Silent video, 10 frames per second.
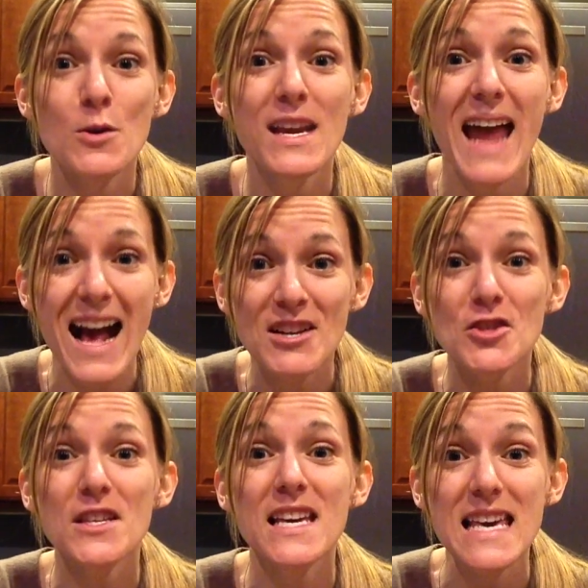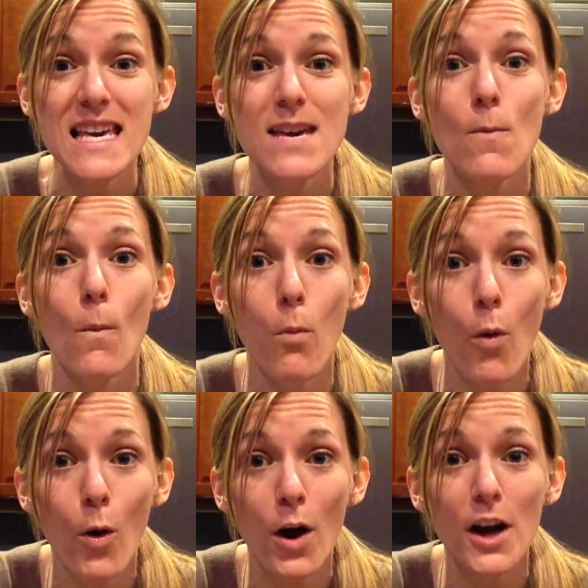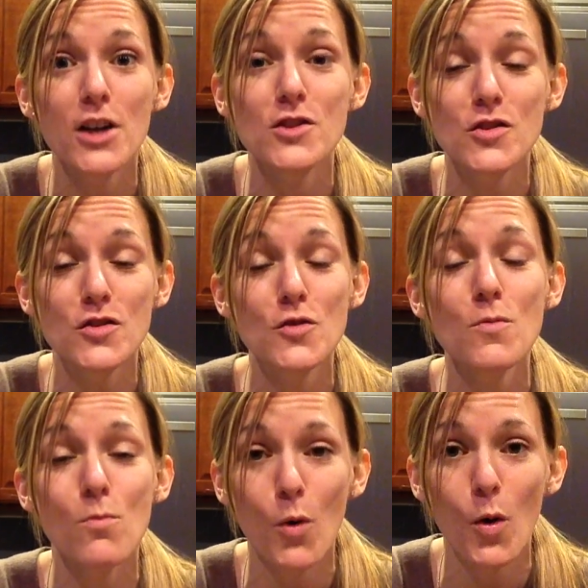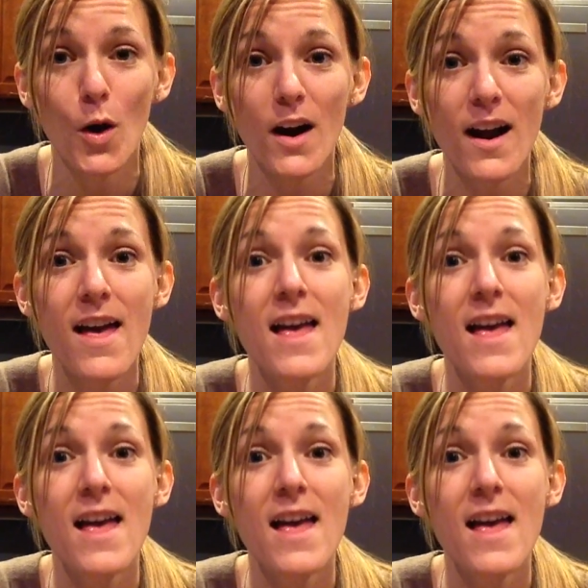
you can actually eat more, consume more,